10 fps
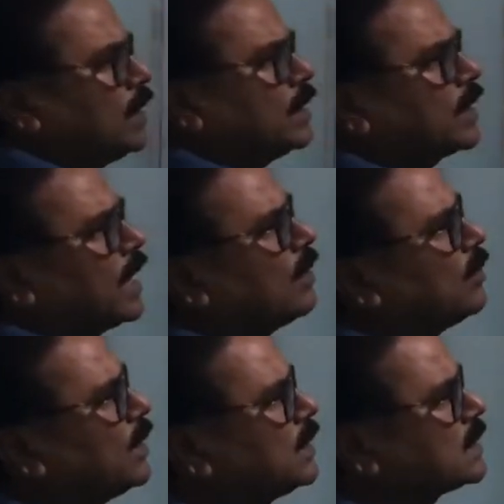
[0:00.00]

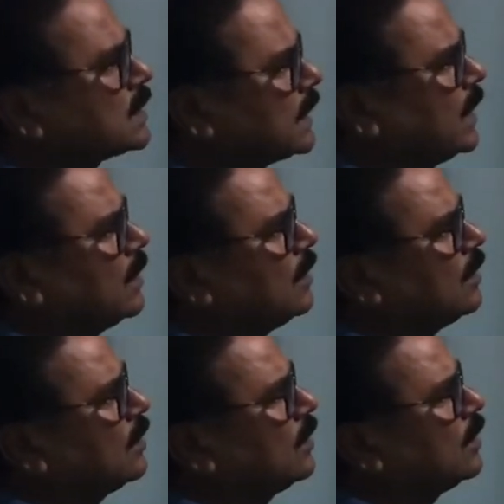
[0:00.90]
galvanic cell
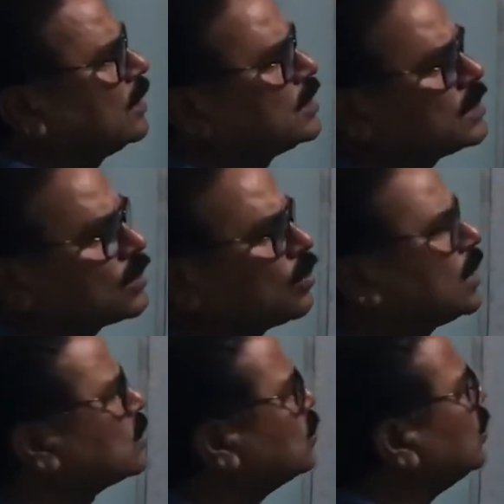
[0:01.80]
is equal to